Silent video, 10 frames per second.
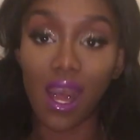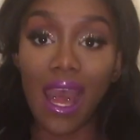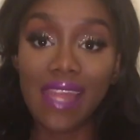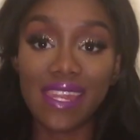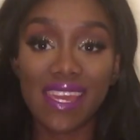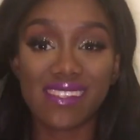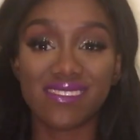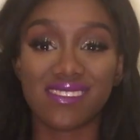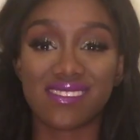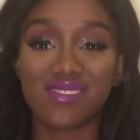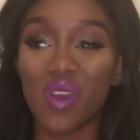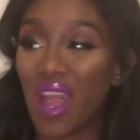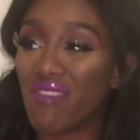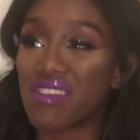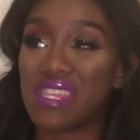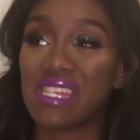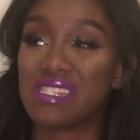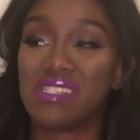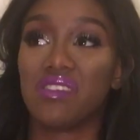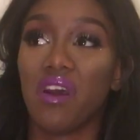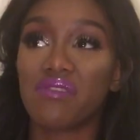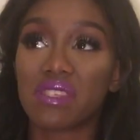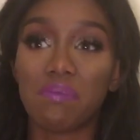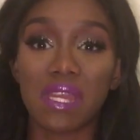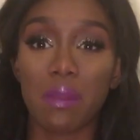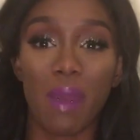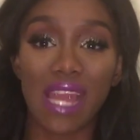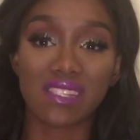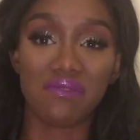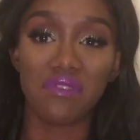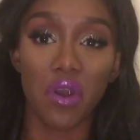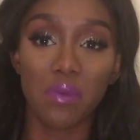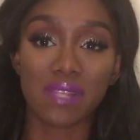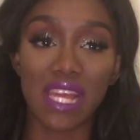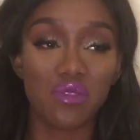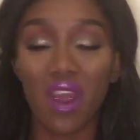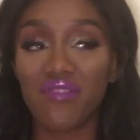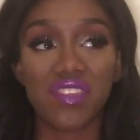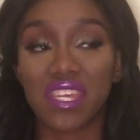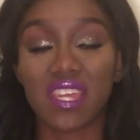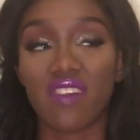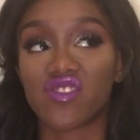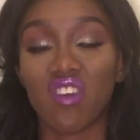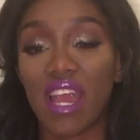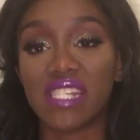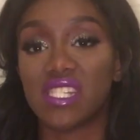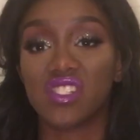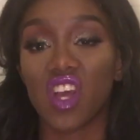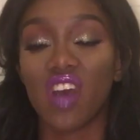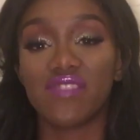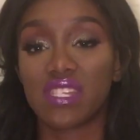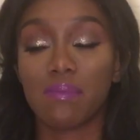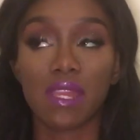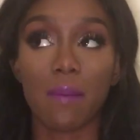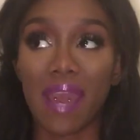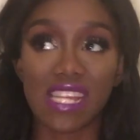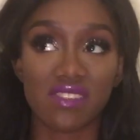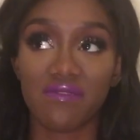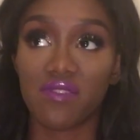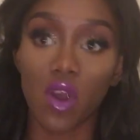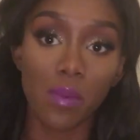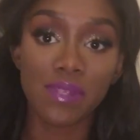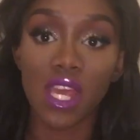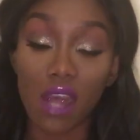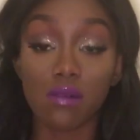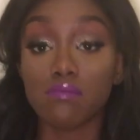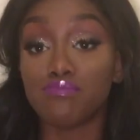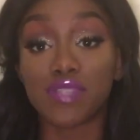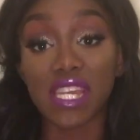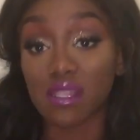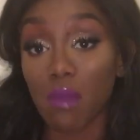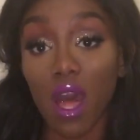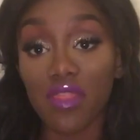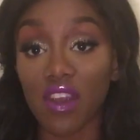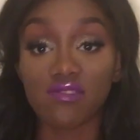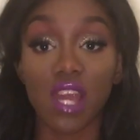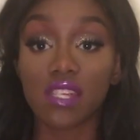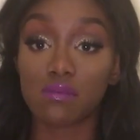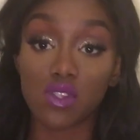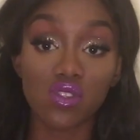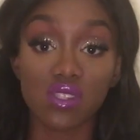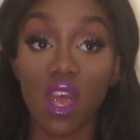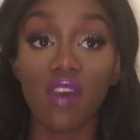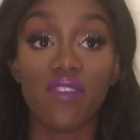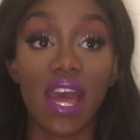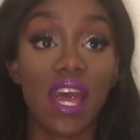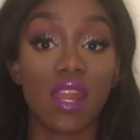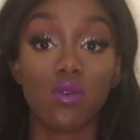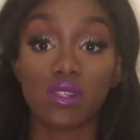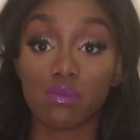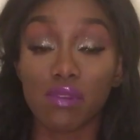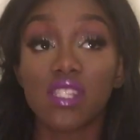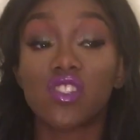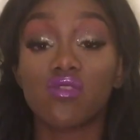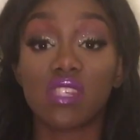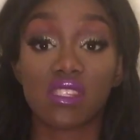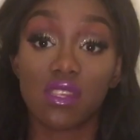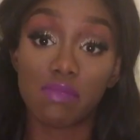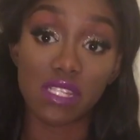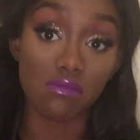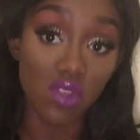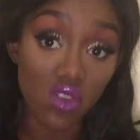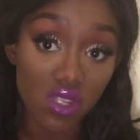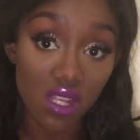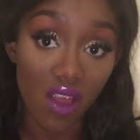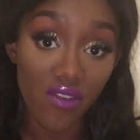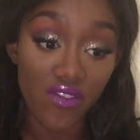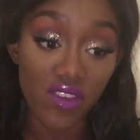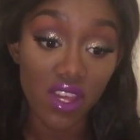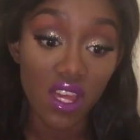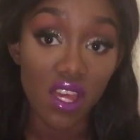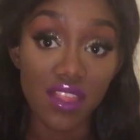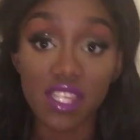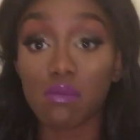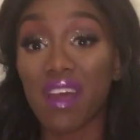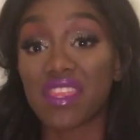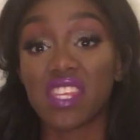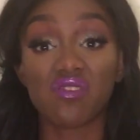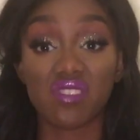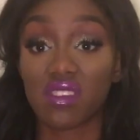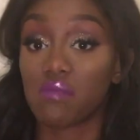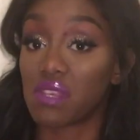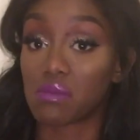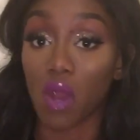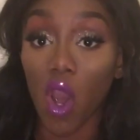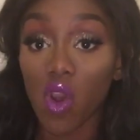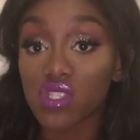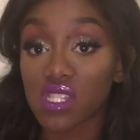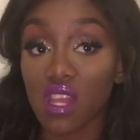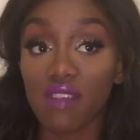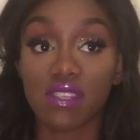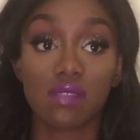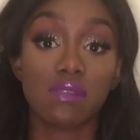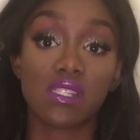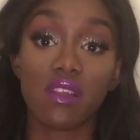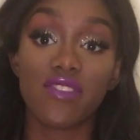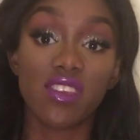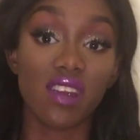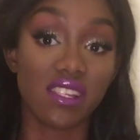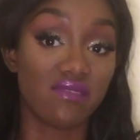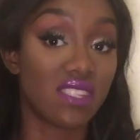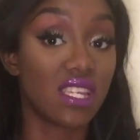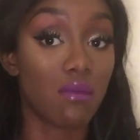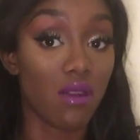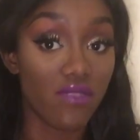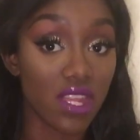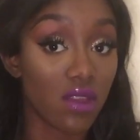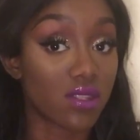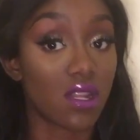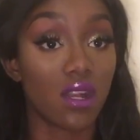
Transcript: And then not everything deserves to be in a bangs and flops. Like, not everything that I've tried deserves to be in a bangs and flops. This month I've tried some new stuff and I want to bring it to you. There's going to be some new stuff this month. There's also going to be some old stuff. There's going to be stuff that you guys have seen in my videos the